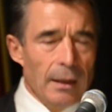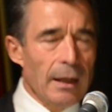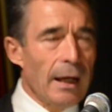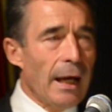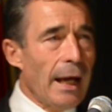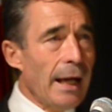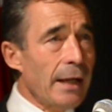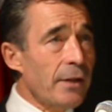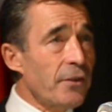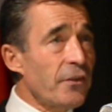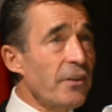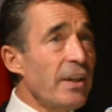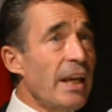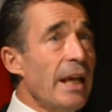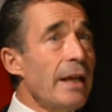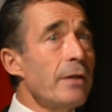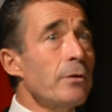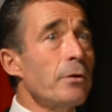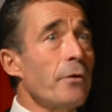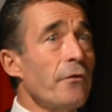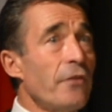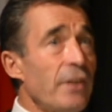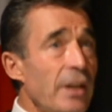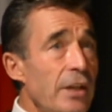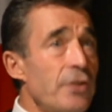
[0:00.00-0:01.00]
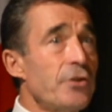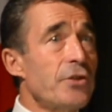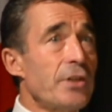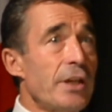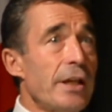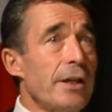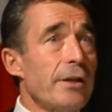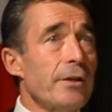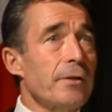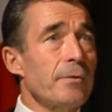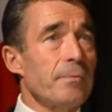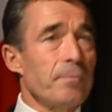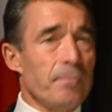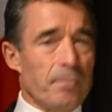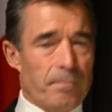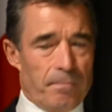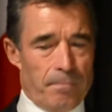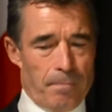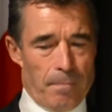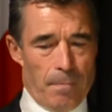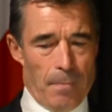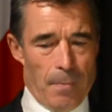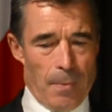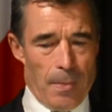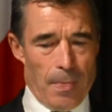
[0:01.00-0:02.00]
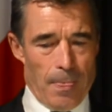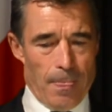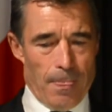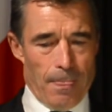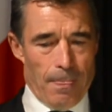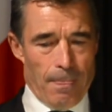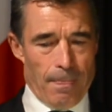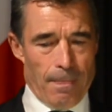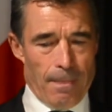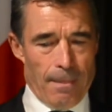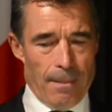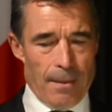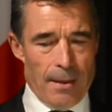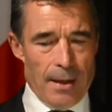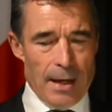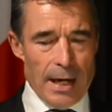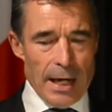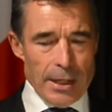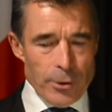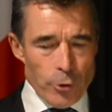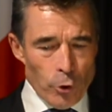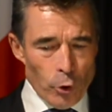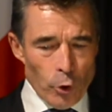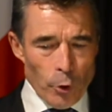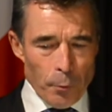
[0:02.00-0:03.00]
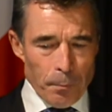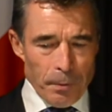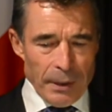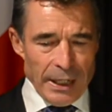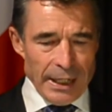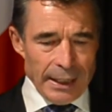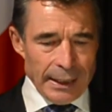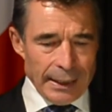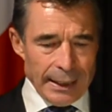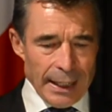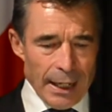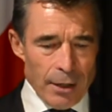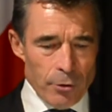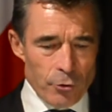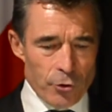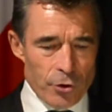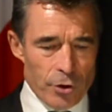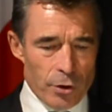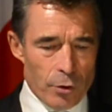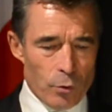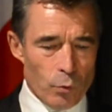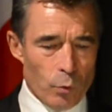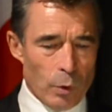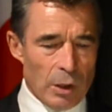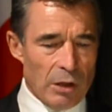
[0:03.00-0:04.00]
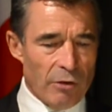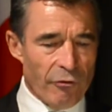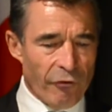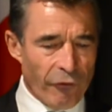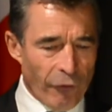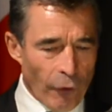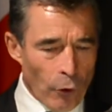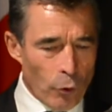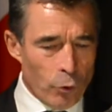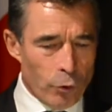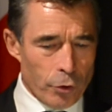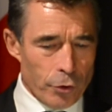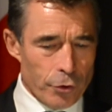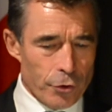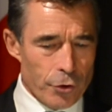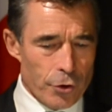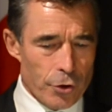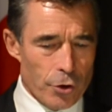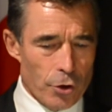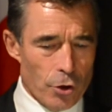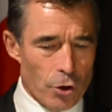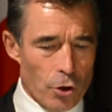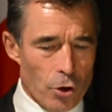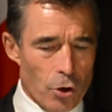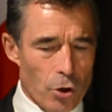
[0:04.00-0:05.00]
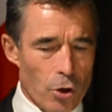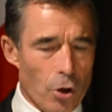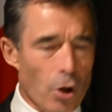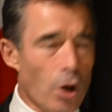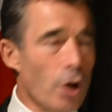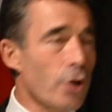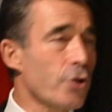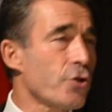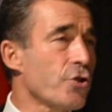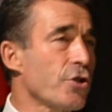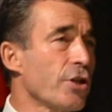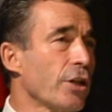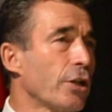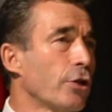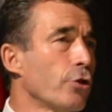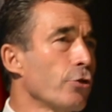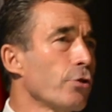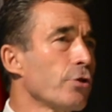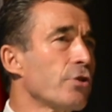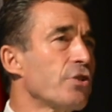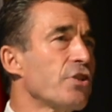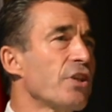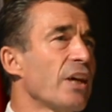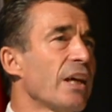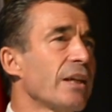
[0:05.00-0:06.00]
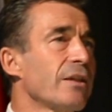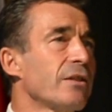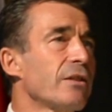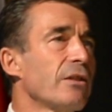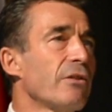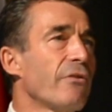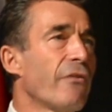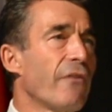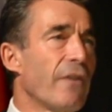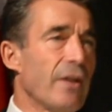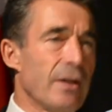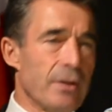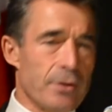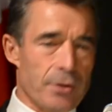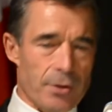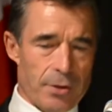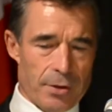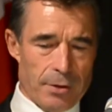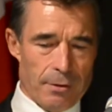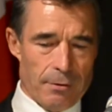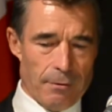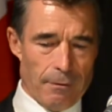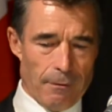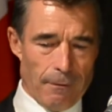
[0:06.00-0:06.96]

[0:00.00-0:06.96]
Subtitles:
At the end of this year, a European Council will focus on security and defense.